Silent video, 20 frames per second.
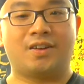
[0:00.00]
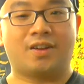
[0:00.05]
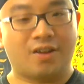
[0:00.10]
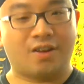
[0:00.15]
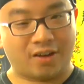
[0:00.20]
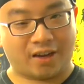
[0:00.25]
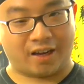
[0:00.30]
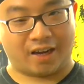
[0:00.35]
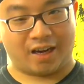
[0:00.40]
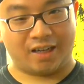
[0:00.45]

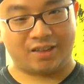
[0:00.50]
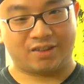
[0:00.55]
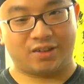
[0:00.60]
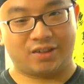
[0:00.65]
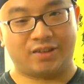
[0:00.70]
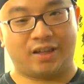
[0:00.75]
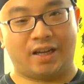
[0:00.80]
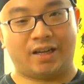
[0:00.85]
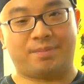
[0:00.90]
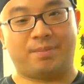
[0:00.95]
Okay guys,
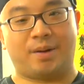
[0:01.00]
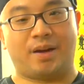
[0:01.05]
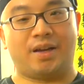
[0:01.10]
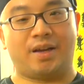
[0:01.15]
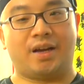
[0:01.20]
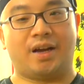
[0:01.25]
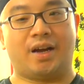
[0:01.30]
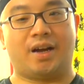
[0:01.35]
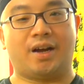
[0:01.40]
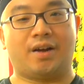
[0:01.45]
so that's
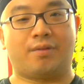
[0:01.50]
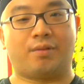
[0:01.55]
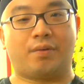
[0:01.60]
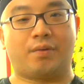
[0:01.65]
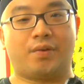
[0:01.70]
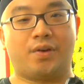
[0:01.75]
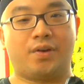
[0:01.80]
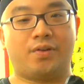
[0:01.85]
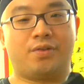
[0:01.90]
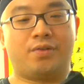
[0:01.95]
my
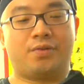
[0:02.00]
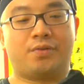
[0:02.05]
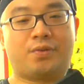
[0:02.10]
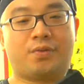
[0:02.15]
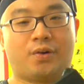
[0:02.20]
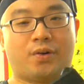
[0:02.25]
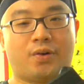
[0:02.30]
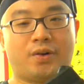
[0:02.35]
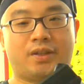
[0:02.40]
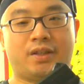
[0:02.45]
review
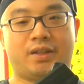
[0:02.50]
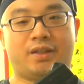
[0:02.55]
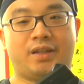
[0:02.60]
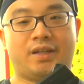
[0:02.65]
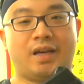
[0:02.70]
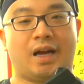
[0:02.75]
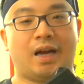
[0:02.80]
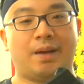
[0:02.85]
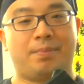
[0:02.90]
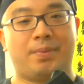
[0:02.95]
for the
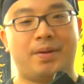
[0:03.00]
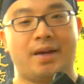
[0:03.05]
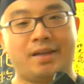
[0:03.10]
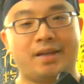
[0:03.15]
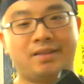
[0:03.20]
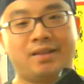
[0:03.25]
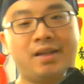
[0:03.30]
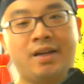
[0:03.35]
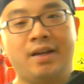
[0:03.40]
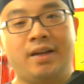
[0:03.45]

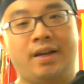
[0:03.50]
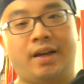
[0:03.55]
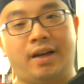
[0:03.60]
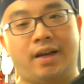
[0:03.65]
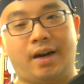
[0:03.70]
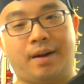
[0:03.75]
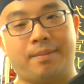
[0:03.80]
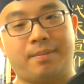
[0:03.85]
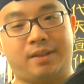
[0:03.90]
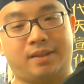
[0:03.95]
TIPX,
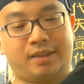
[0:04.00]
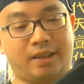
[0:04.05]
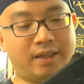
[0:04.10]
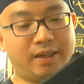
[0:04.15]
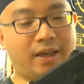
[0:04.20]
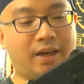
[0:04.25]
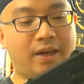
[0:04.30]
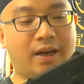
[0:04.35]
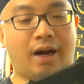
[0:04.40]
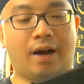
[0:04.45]
and I must
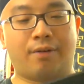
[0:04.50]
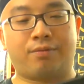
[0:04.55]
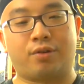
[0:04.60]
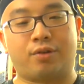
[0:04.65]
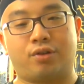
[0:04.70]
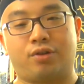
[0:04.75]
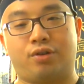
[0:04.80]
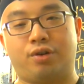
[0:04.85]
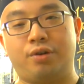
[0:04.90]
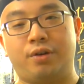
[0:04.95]
say that
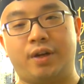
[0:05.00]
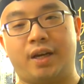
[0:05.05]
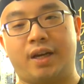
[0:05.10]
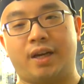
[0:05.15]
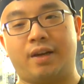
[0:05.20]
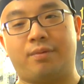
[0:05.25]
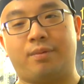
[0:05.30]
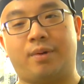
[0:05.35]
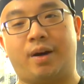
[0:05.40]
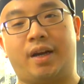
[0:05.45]
after tuning
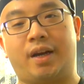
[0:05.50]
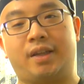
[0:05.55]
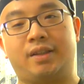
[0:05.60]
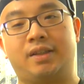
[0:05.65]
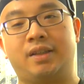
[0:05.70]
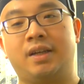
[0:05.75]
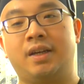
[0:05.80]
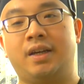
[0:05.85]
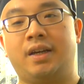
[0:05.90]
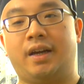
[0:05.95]
it
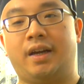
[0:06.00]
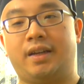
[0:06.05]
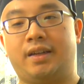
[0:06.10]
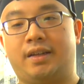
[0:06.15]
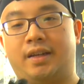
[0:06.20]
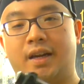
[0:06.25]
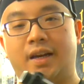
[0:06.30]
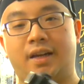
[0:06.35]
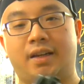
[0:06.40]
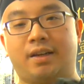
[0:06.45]
right
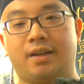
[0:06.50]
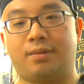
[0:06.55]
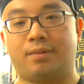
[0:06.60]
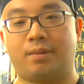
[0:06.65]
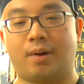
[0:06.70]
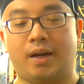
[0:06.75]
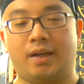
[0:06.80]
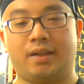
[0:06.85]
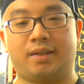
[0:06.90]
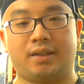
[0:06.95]
and getting the
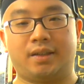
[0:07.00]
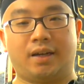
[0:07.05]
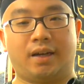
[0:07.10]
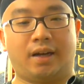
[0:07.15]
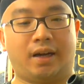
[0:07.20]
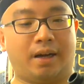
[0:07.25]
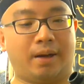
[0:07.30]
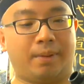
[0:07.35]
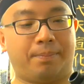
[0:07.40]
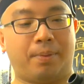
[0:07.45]
right
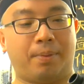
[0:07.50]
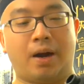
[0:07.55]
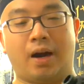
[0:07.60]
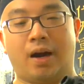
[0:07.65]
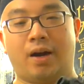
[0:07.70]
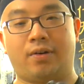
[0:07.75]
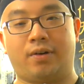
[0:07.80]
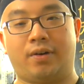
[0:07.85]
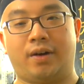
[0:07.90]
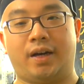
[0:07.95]

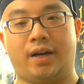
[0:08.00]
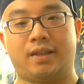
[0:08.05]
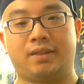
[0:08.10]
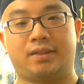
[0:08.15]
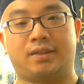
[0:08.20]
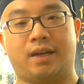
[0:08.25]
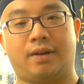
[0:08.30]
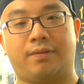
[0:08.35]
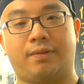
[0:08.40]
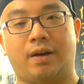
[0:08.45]
power and
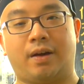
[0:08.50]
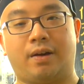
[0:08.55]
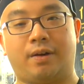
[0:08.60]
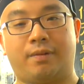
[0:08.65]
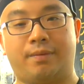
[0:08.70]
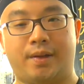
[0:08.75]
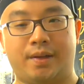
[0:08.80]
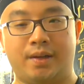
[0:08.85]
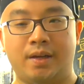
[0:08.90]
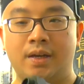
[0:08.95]
stuff out
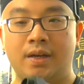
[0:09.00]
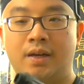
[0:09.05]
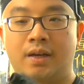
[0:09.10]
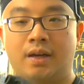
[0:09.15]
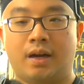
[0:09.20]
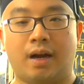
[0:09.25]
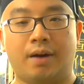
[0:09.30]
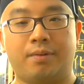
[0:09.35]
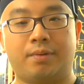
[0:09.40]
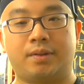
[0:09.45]
of it,
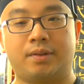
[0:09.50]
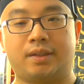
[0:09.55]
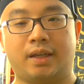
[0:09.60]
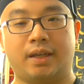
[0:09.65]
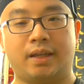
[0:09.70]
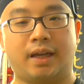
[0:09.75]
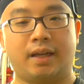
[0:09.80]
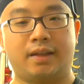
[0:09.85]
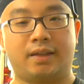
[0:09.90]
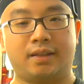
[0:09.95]
I will
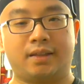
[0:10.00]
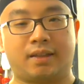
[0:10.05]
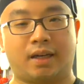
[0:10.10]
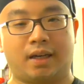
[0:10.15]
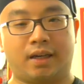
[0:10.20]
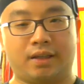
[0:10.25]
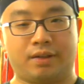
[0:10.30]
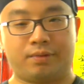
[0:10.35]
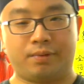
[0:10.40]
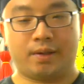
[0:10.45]
say that this
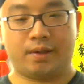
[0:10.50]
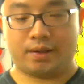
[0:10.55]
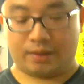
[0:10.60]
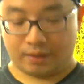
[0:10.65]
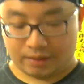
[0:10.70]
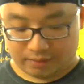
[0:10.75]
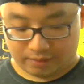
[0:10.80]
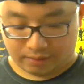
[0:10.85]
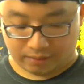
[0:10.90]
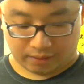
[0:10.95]
gun is really
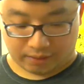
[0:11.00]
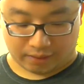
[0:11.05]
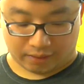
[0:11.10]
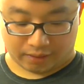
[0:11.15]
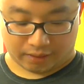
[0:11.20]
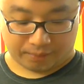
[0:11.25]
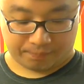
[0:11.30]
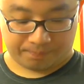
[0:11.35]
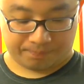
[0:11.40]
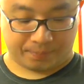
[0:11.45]
good.
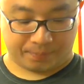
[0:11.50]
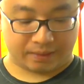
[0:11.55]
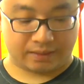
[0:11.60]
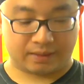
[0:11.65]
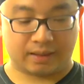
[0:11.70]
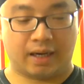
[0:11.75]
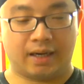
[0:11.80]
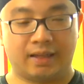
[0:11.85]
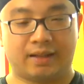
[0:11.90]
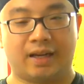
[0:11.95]

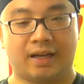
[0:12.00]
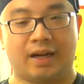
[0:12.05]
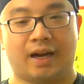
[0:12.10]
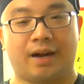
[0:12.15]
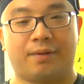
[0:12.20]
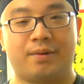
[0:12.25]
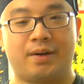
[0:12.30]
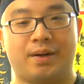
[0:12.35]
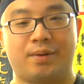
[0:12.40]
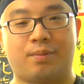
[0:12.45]
Besides that,
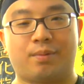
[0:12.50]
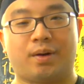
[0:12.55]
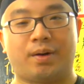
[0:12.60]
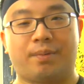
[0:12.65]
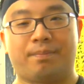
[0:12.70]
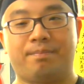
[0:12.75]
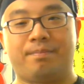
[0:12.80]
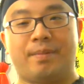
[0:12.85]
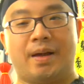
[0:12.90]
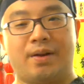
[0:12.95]
I really want
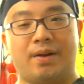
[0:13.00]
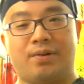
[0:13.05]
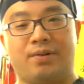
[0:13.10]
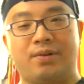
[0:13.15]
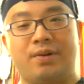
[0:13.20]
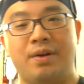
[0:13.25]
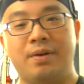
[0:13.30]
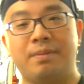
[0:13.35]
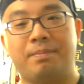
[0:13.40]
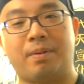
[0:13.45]
a
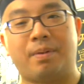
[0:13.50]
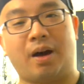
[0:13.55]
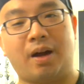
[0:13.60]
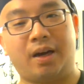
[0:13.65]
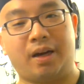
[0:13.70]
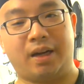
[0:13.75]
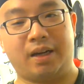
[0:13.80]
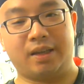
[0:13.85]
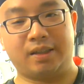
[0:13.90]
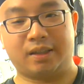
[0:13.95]
metal
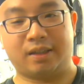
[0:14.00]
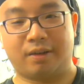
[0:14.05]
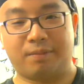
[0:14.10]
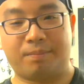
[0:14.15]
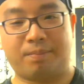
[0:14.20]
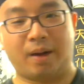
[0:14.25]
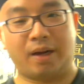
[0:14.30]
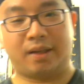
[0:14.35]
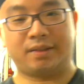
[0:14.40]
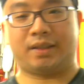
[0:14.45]
body instead
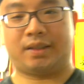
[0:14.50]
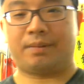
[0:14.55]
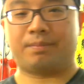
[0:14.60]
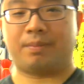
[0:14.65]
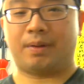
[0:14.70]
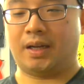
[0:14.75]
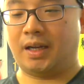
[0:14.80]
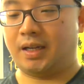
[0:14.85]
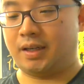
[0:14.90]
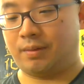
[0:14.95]
of plastic,
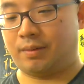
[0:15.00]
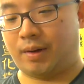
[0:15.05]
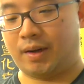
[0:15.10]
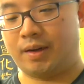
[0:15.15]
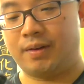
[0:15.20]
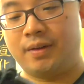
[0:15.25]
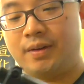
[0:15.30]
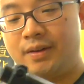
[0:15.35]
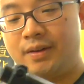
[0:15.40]
but anyway.